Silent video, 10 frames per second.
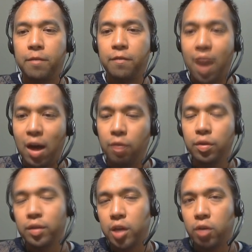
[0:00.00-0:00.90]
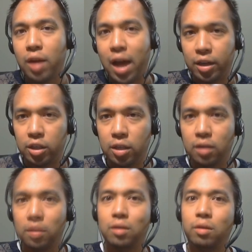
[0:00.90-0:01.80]
found the Sacred
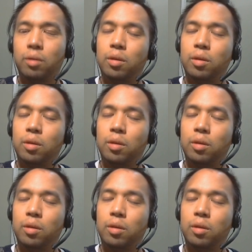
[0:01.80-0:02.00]
Ashes,